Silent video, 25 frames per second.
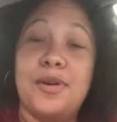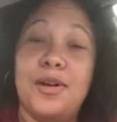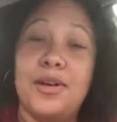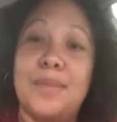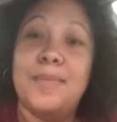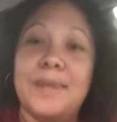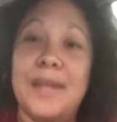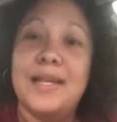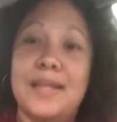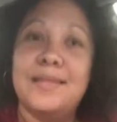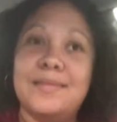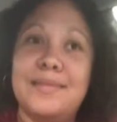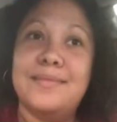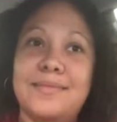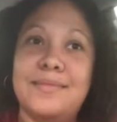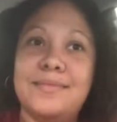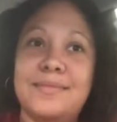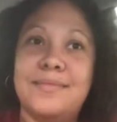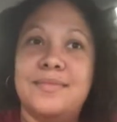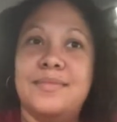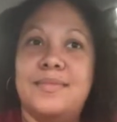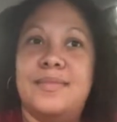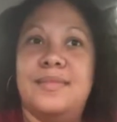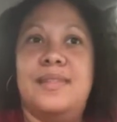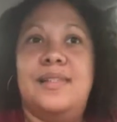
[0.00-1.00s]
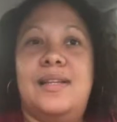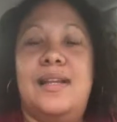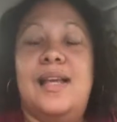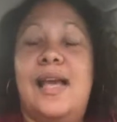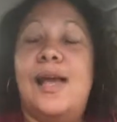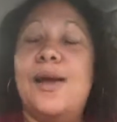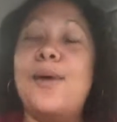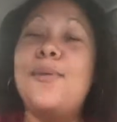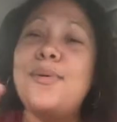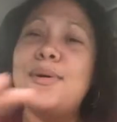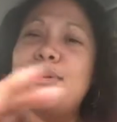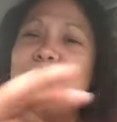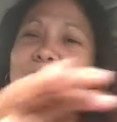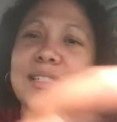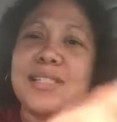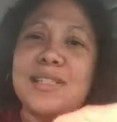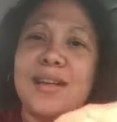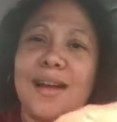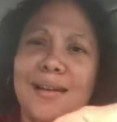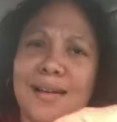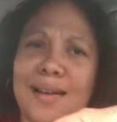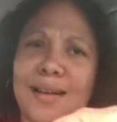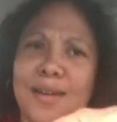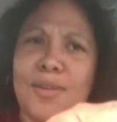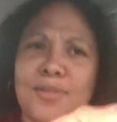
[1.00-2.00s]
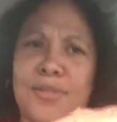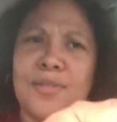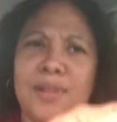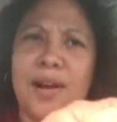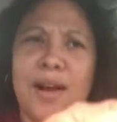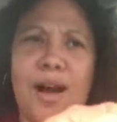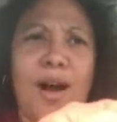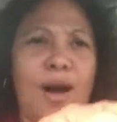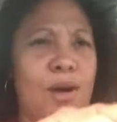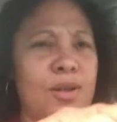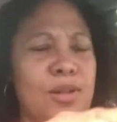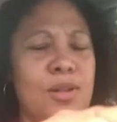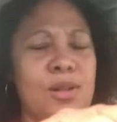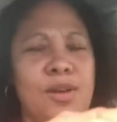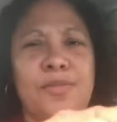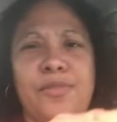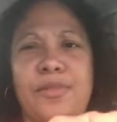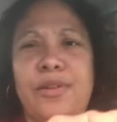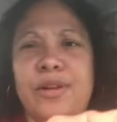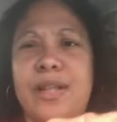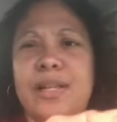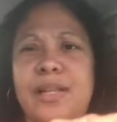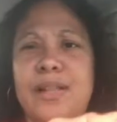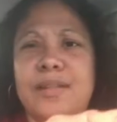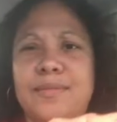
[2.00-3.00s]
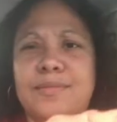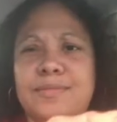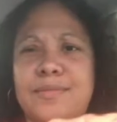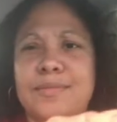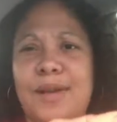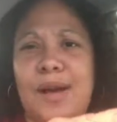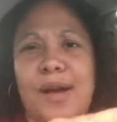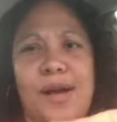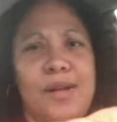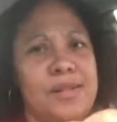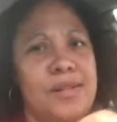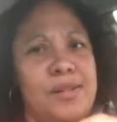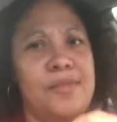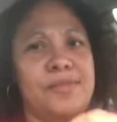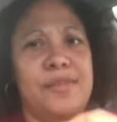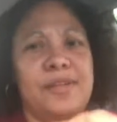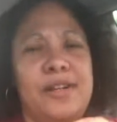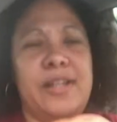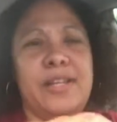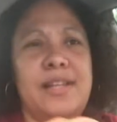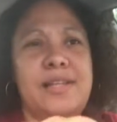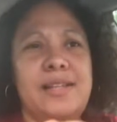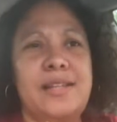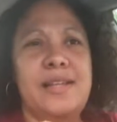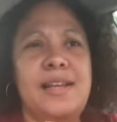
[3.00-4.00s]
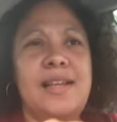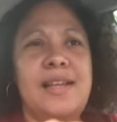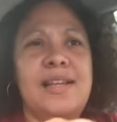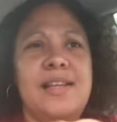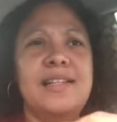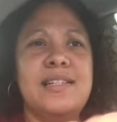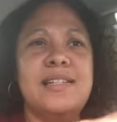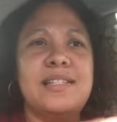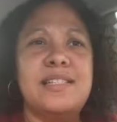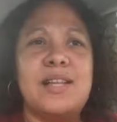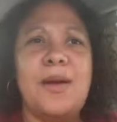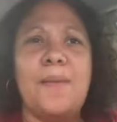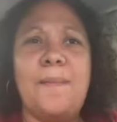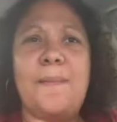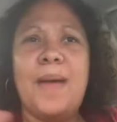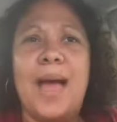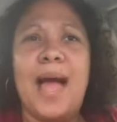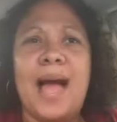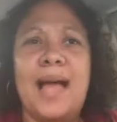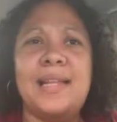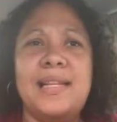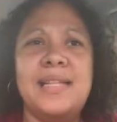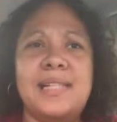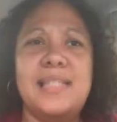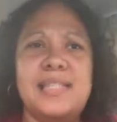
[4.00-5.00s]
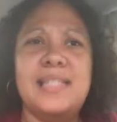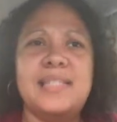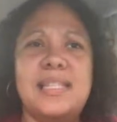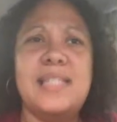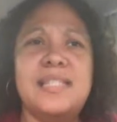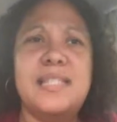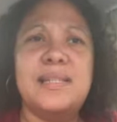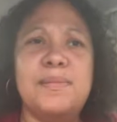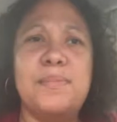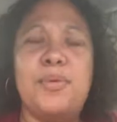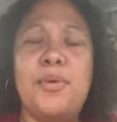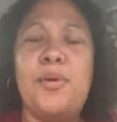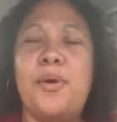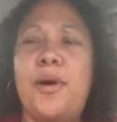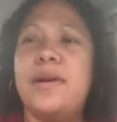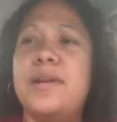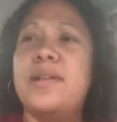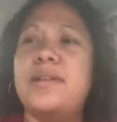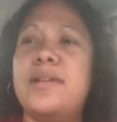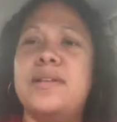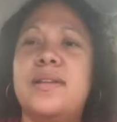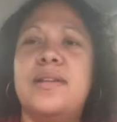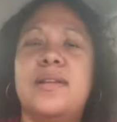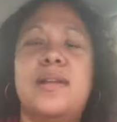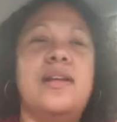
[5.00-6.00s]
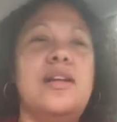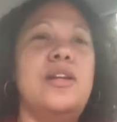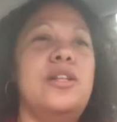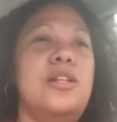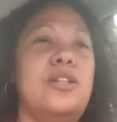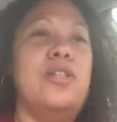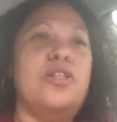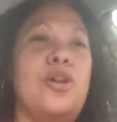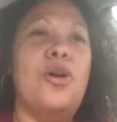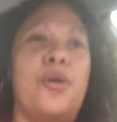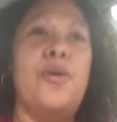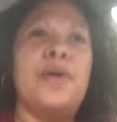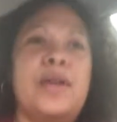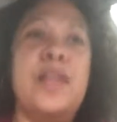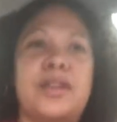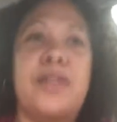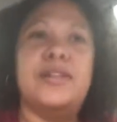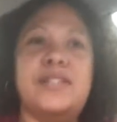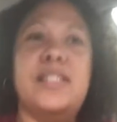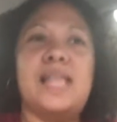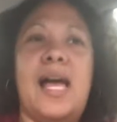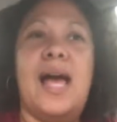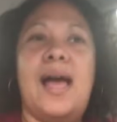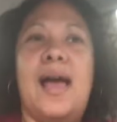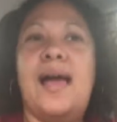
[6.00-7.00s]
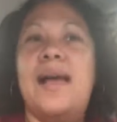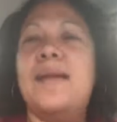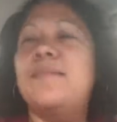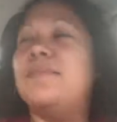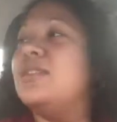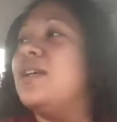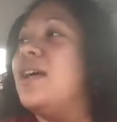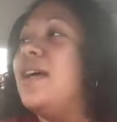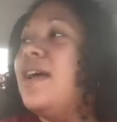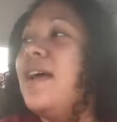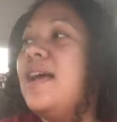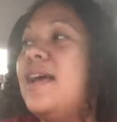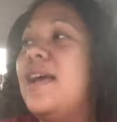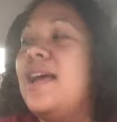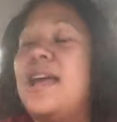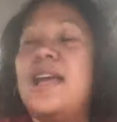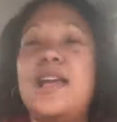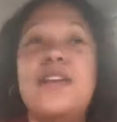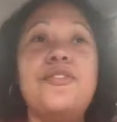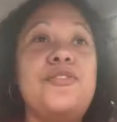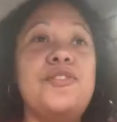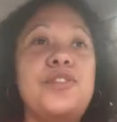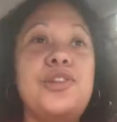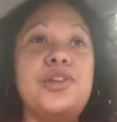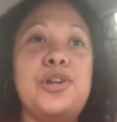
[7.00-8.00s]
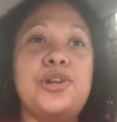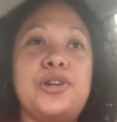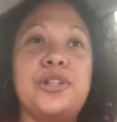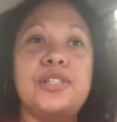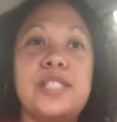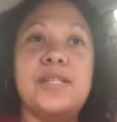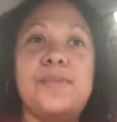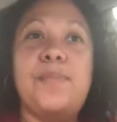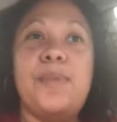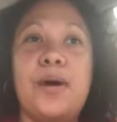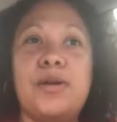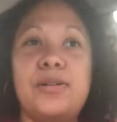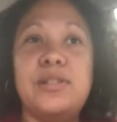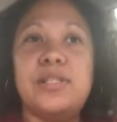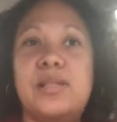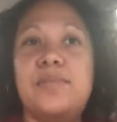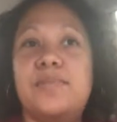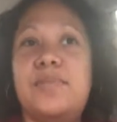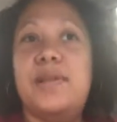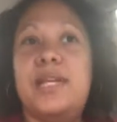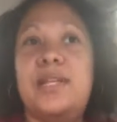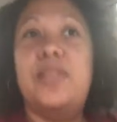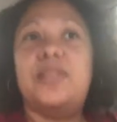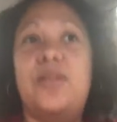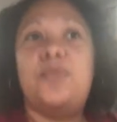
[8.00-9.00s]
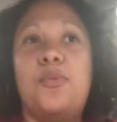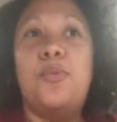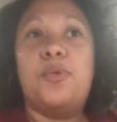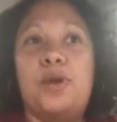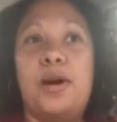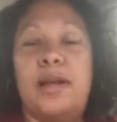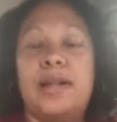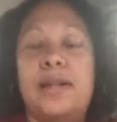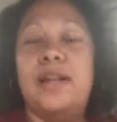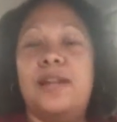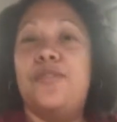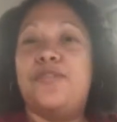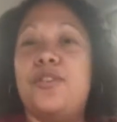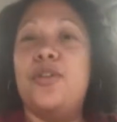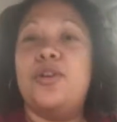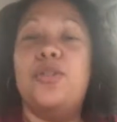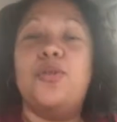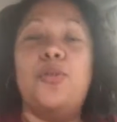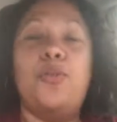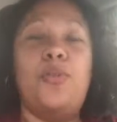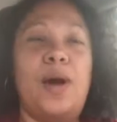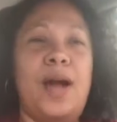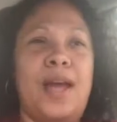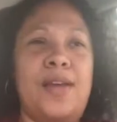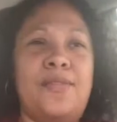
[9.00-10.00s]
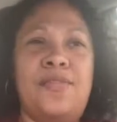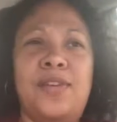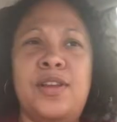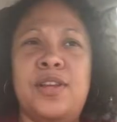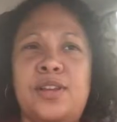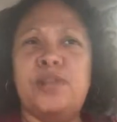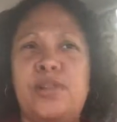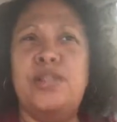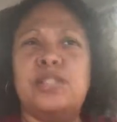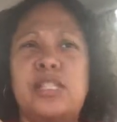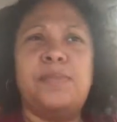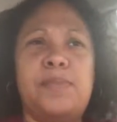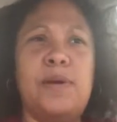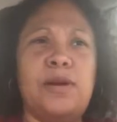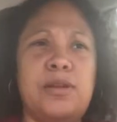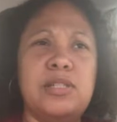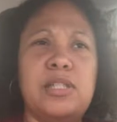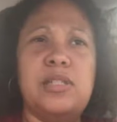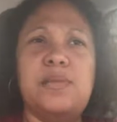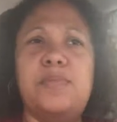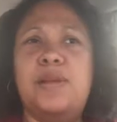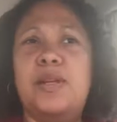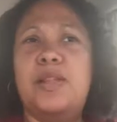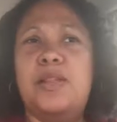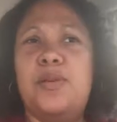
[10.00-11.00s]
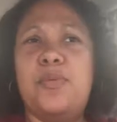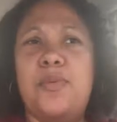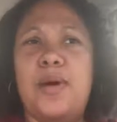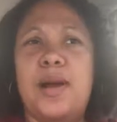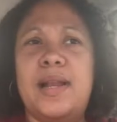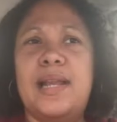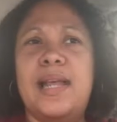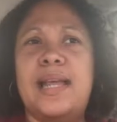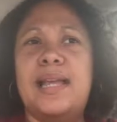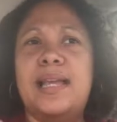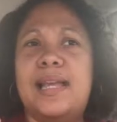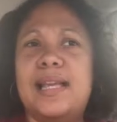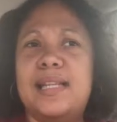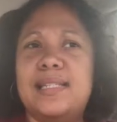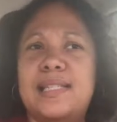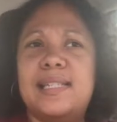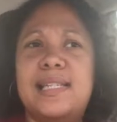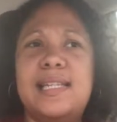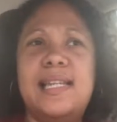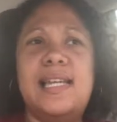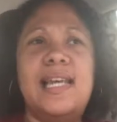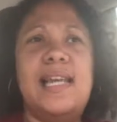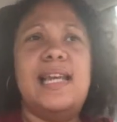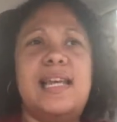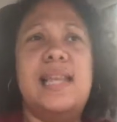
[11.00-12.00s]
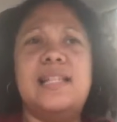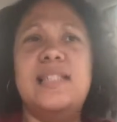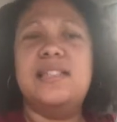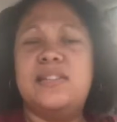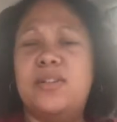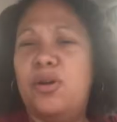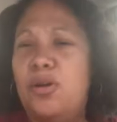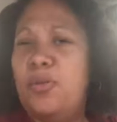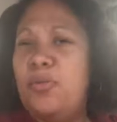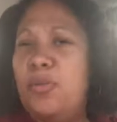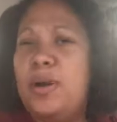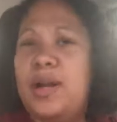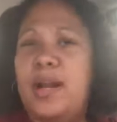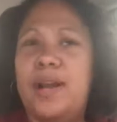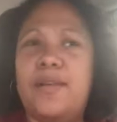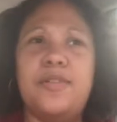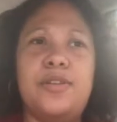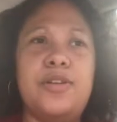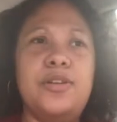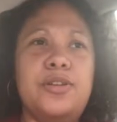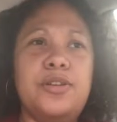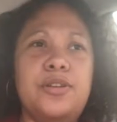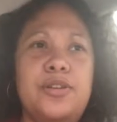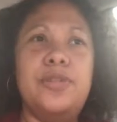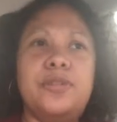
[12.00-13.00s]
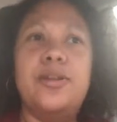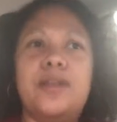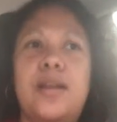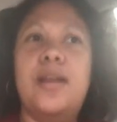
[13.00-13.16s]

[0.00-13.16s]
go to bed. And we'll start it all over again. So balance is important, knowing your times. If you're supposed to be the one, if you're the wife and you're supposed to be the one that gets the kids or whatever you do,